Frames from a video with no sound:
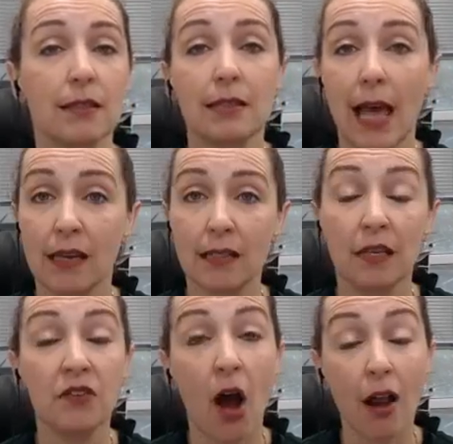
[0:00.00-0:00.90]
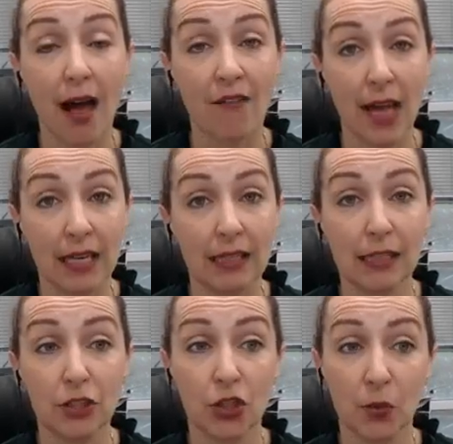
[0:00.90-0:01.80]
tend to not have anything
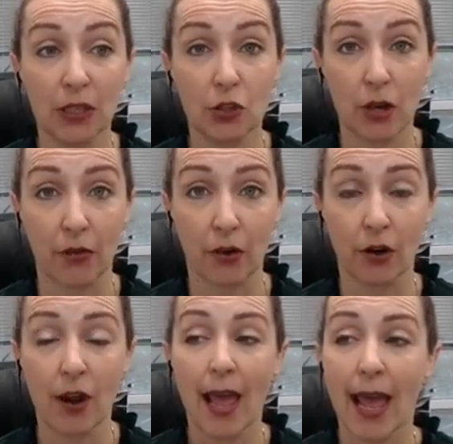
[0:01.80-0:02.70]
to do with each other,